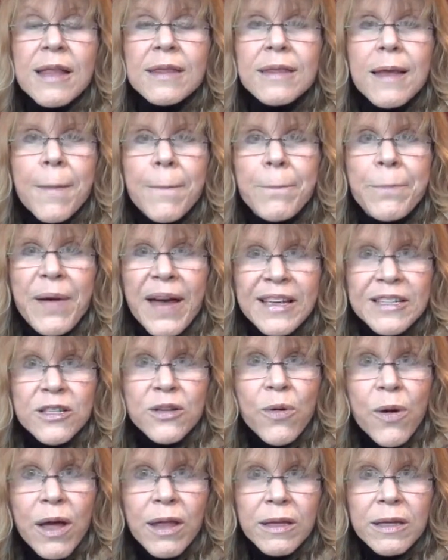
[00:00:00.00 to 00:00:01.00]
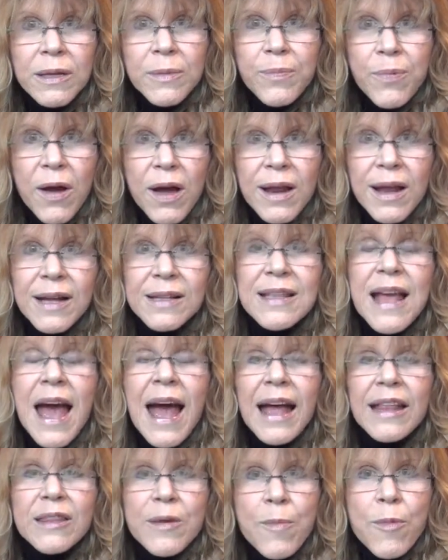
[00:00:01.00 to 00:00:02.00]
the best quality product
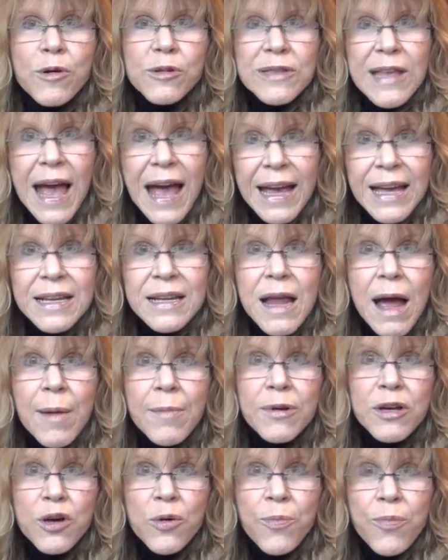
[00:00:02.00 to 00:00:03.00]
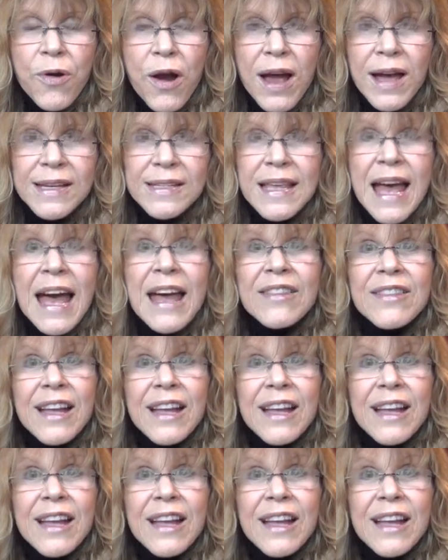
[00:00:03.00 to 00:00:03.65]
at the most economical price